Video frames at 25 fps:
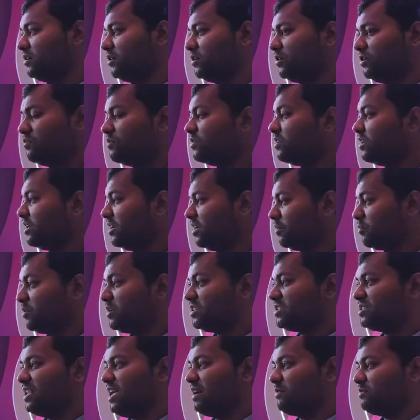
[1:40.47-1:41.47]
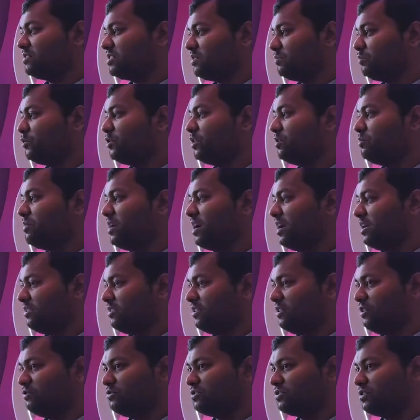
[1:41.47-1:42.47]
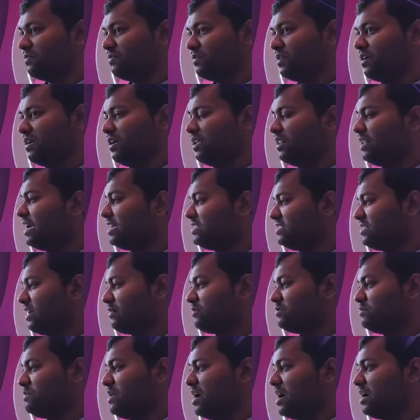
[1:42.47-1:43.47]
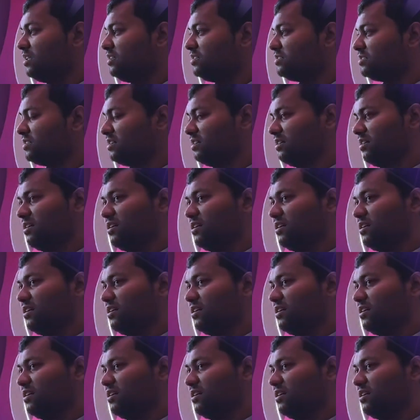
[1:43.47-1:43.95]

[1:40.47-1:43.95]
over 100 plus languages supported by the use of large language models.